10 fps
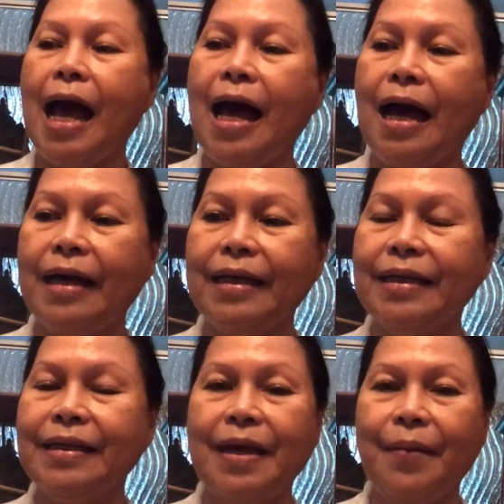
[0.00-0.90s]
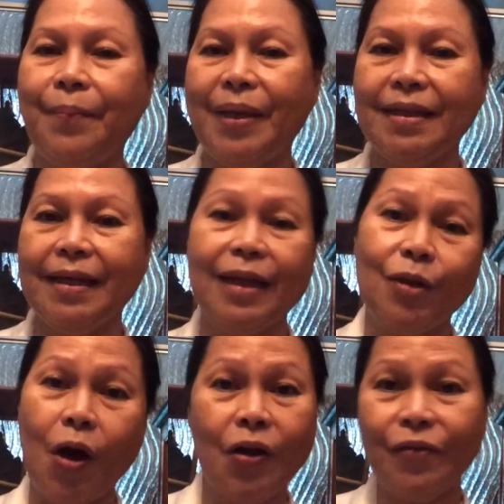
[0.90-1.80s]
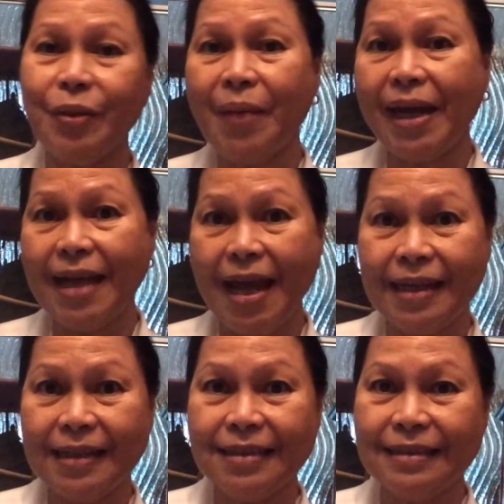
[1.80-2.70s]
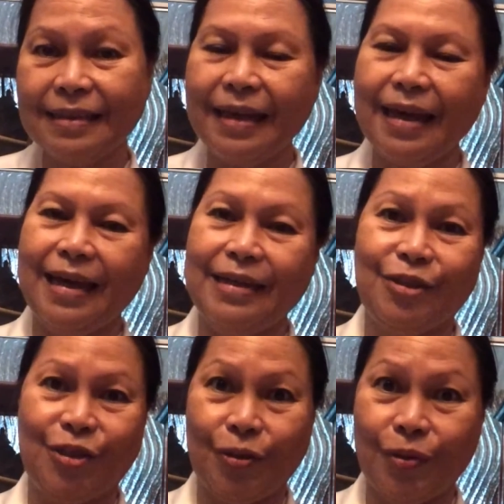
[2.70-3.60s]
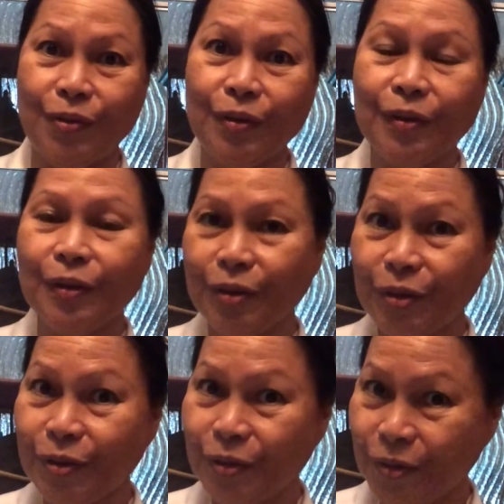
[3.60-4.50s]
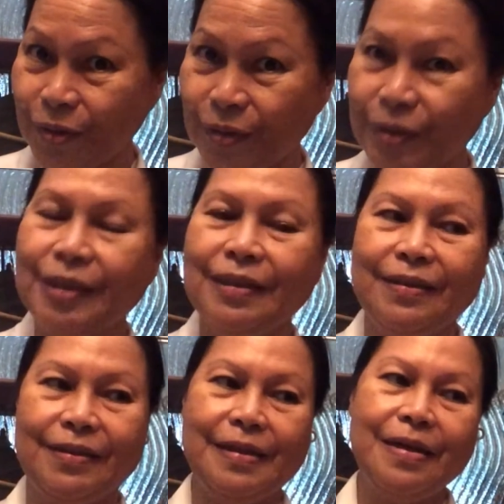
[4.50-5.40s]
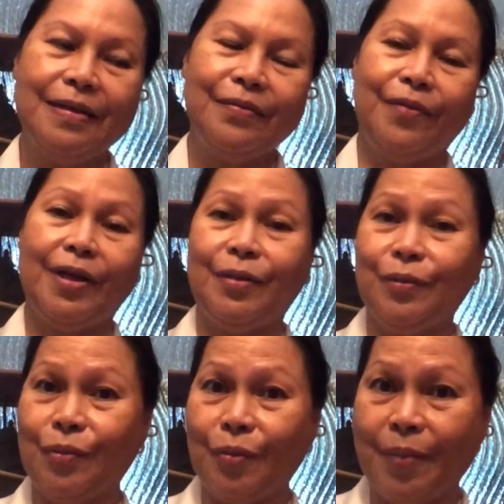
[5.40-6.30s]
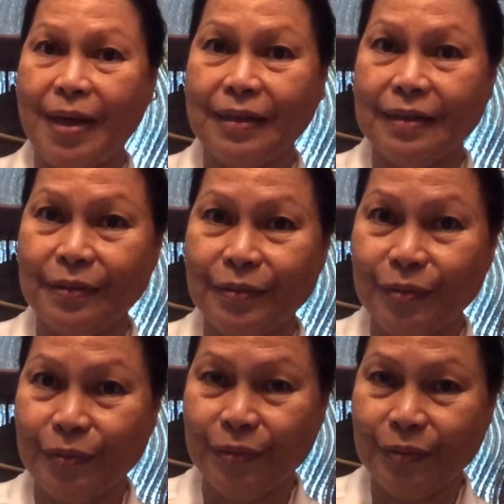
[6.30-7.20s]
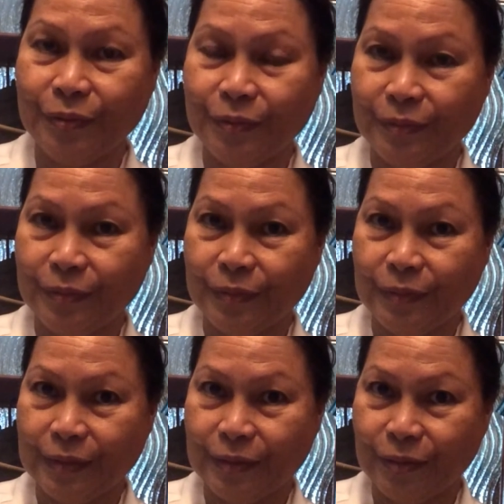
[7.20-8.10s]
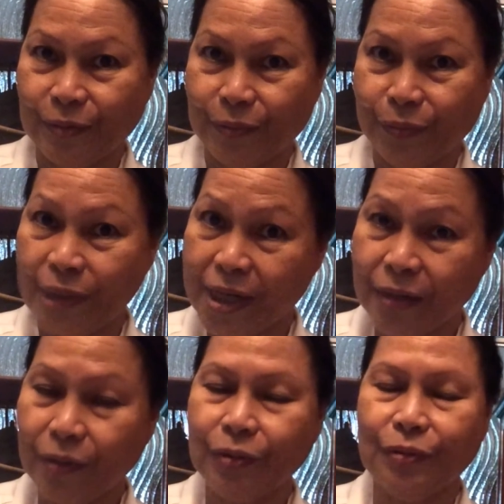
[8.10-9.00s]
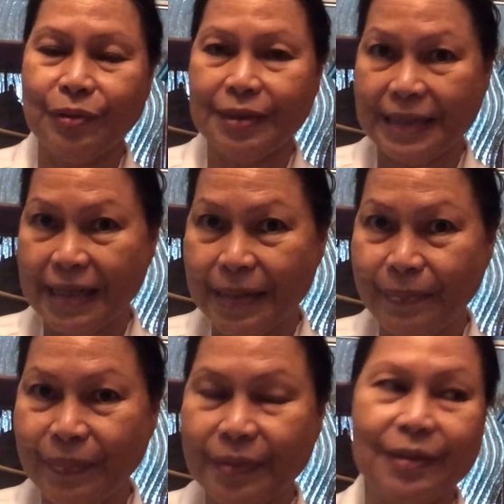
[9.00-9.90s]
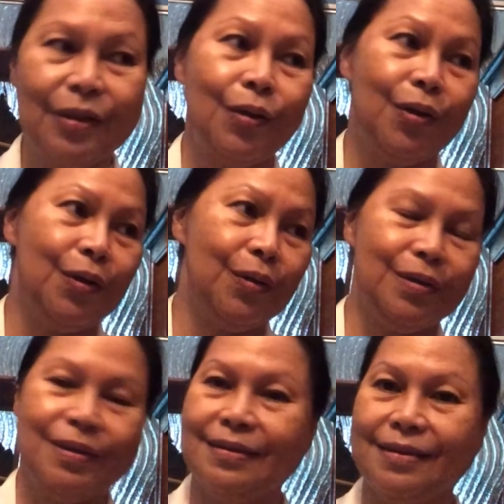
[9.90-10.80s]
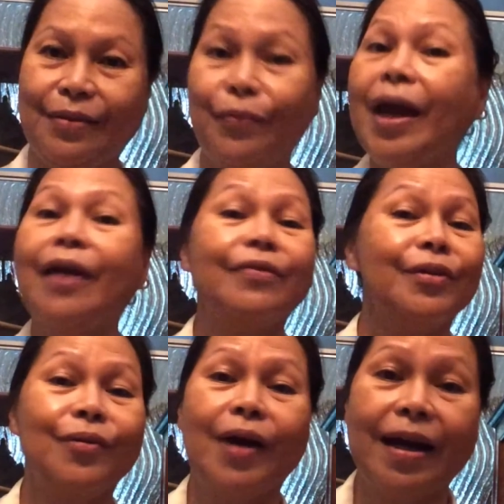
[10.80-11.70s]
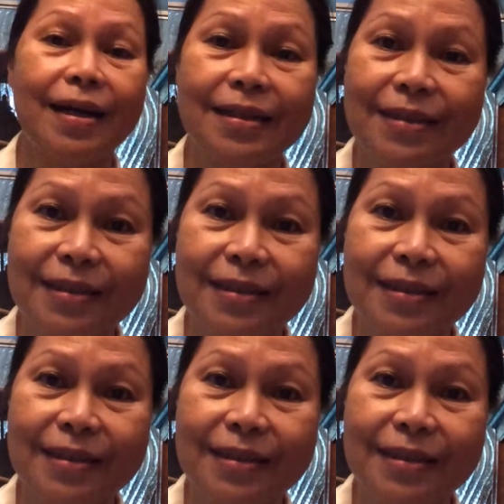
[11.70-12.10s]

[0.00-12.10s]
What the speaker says: I better get on with my day. And so you too, whether to go back to work or to sleep or wherever you are